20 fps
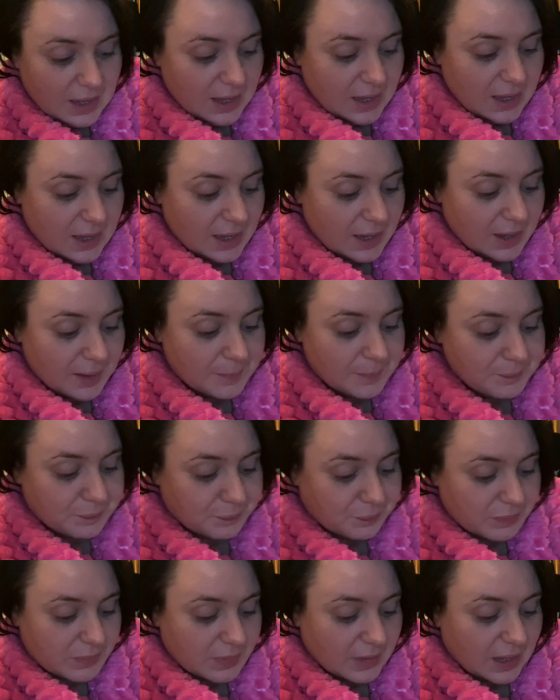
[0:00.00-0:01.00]
Um,
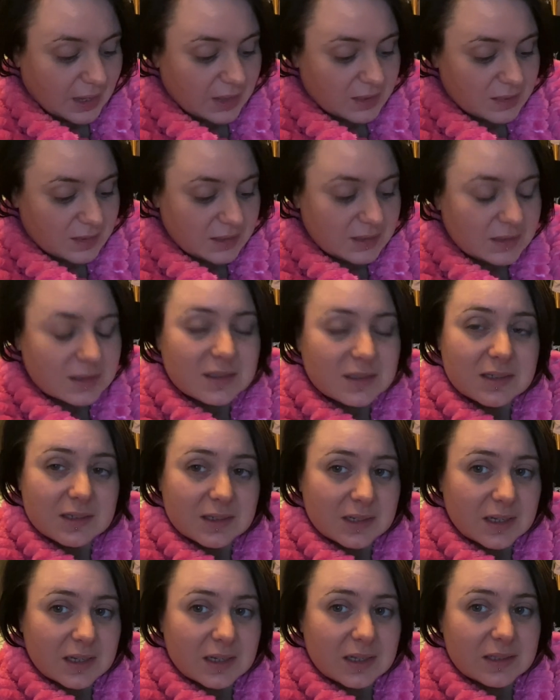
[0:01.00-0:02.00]
I think
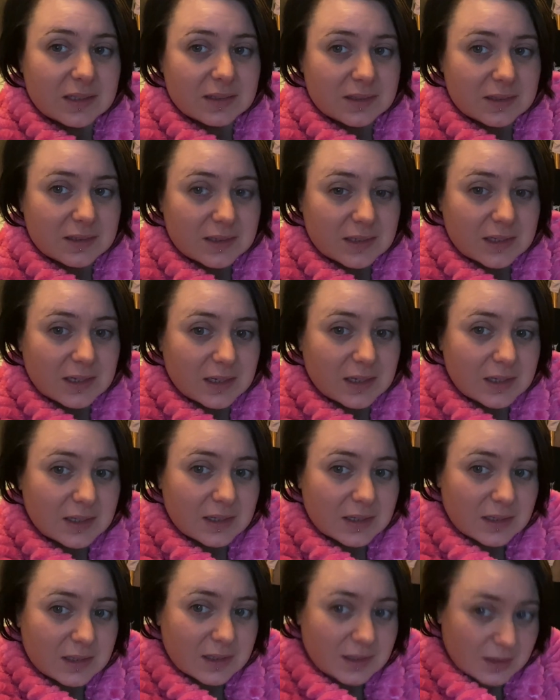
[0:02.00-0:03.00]
today is the day
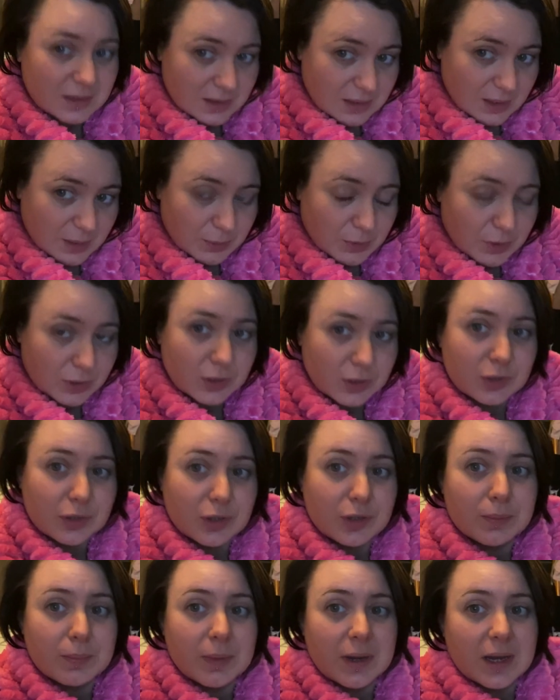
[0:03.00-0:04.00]
that I'm going to
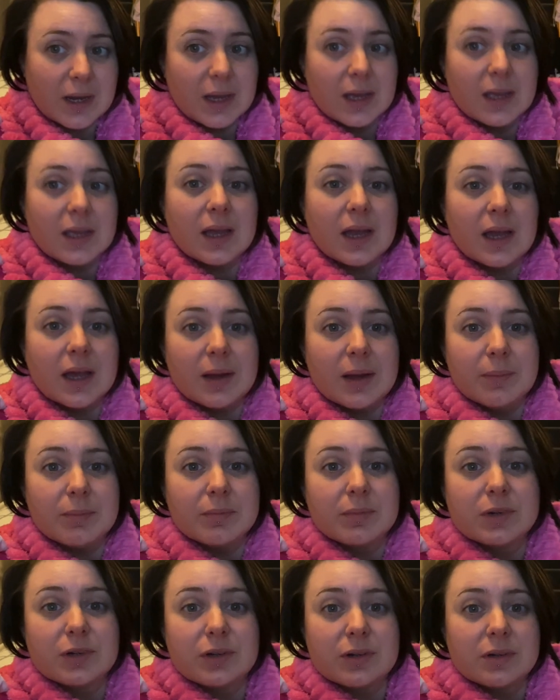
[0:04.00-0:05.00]
do my um,
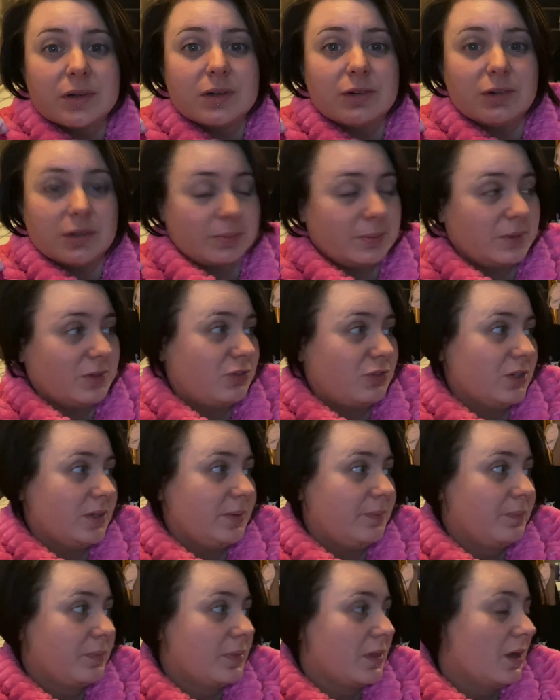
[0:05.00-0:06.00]
Christmas tree.
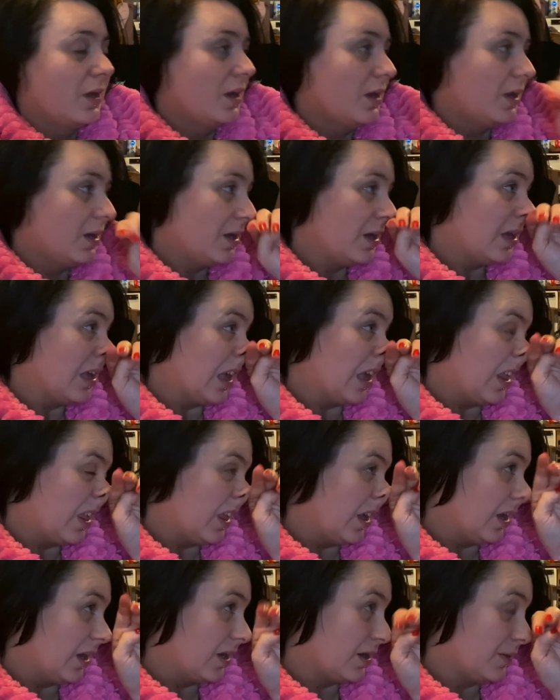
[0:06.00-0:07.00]
I
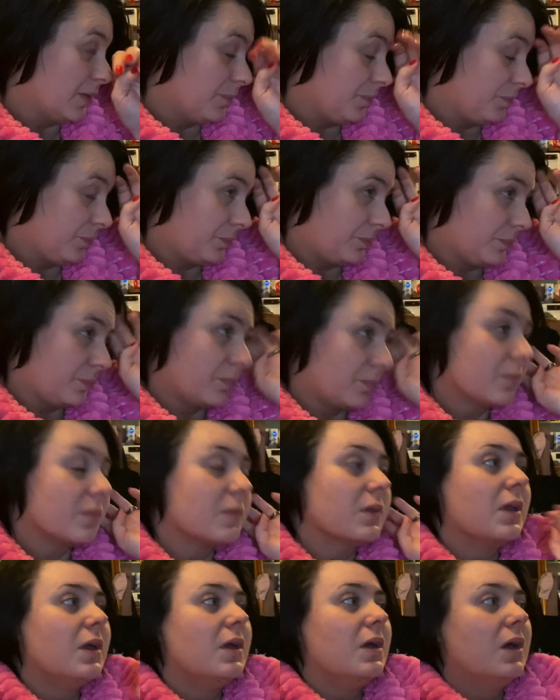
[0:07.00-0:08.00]
think.
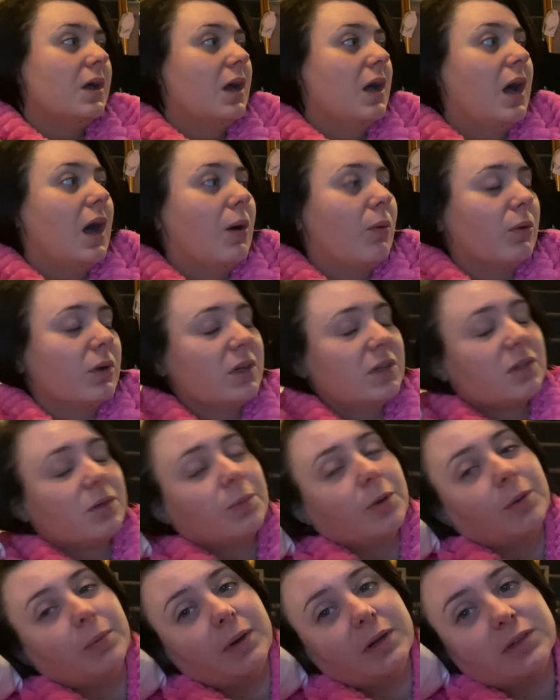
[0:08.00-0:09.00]
I want it to be
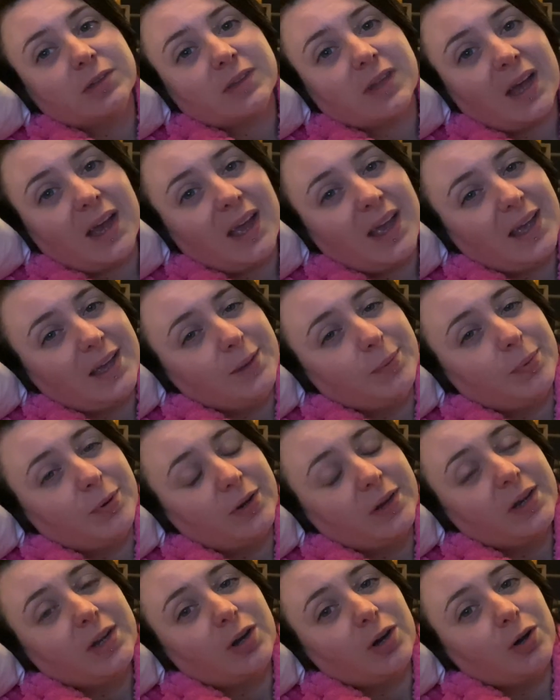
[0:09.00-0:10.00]
up. I just, I hate
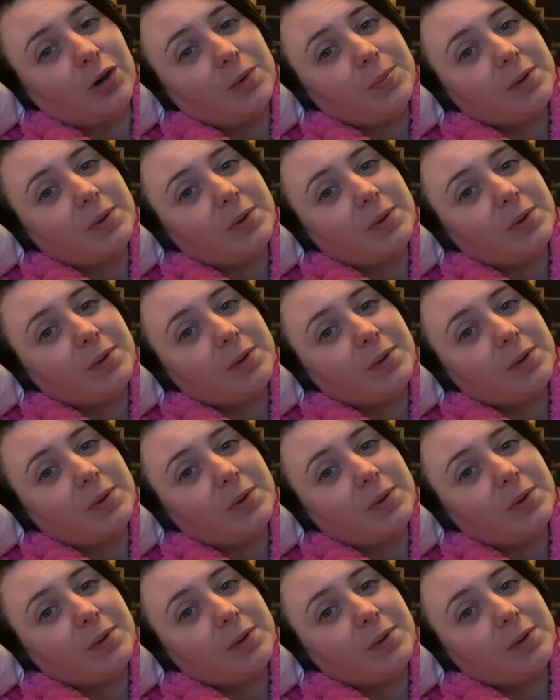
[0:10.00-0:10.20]
putting it up.